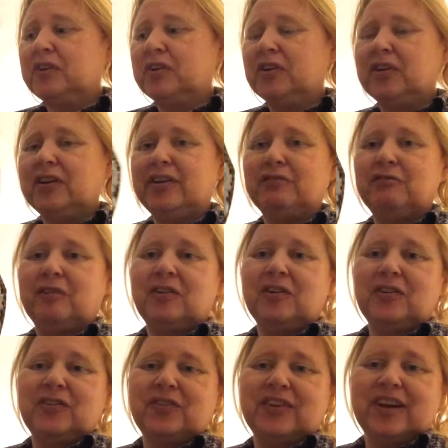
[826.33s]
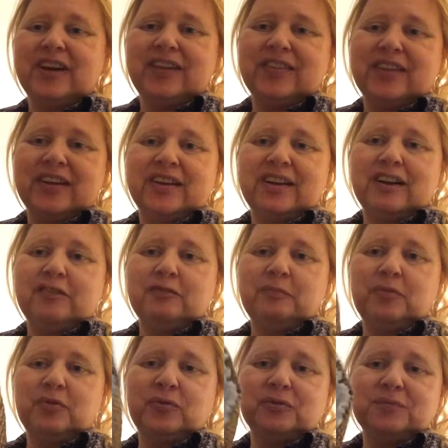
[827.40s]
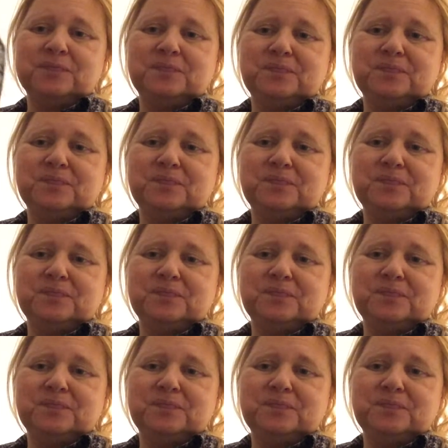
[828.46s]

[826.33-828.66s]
it earlier on, and then I've put,